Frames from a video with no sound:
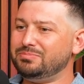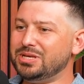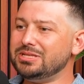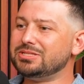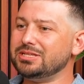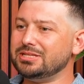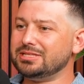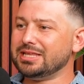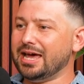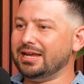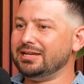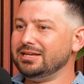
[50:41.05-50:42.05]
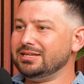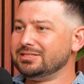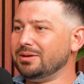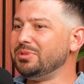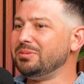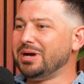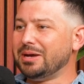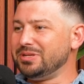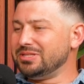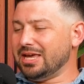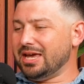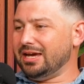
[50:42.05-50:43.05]
pieces that somebody might be
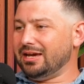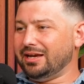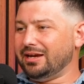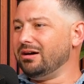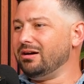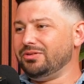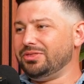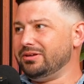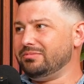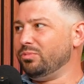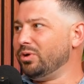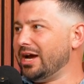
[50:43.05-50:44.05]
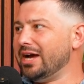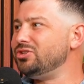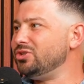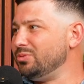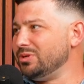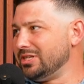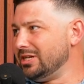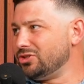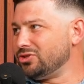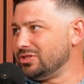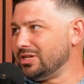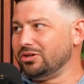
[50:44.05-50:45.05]
saying like, oh, what I do isn't
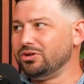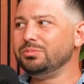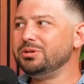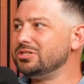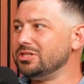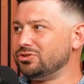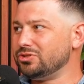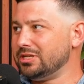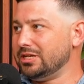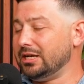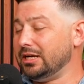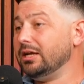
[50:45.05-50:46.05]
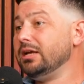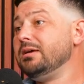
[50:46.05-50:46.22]
interesting. Nobody's interested in it.